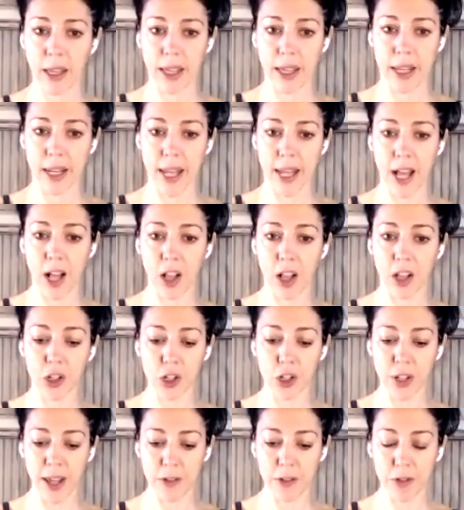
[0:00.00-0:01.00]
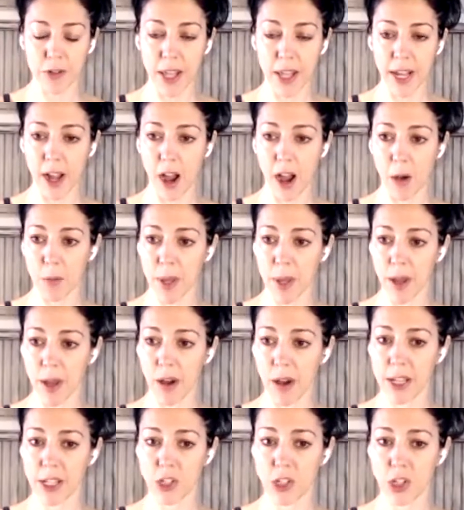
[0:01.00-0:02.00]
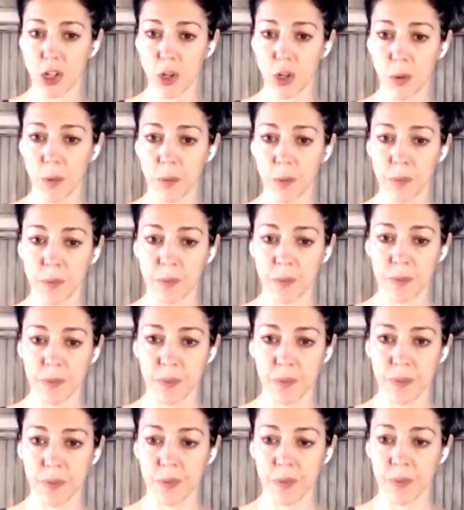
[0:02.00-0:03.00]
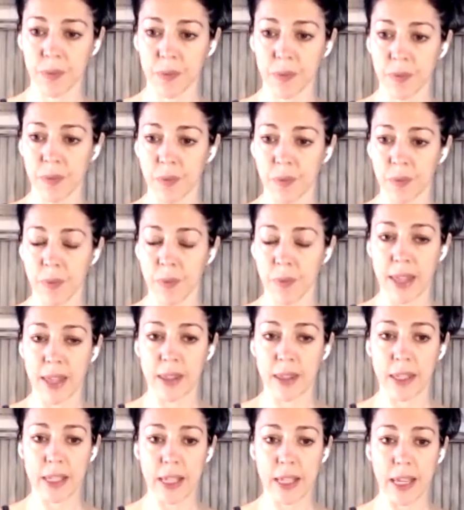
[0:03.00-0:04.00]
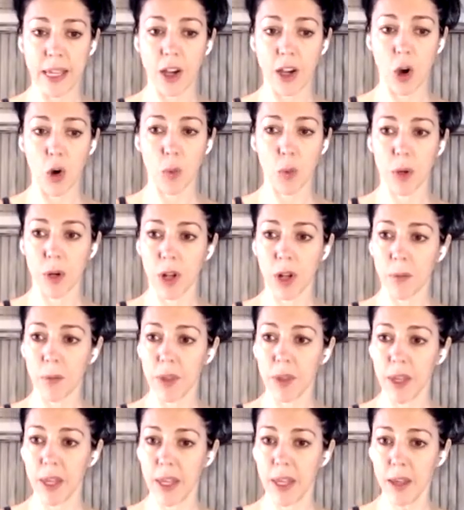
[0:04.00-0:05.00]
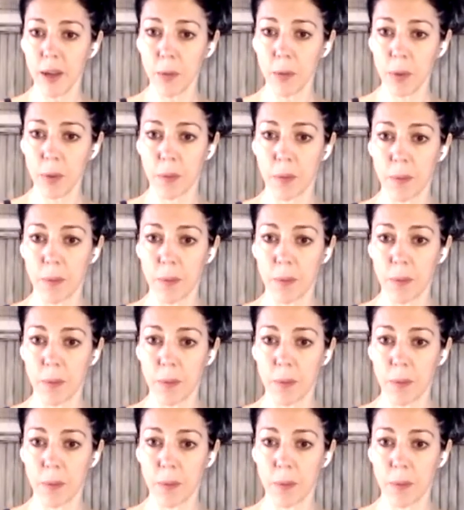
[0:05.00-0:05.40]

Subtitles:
Inhale your left leg up behind you. Bend the knee, open up the hip.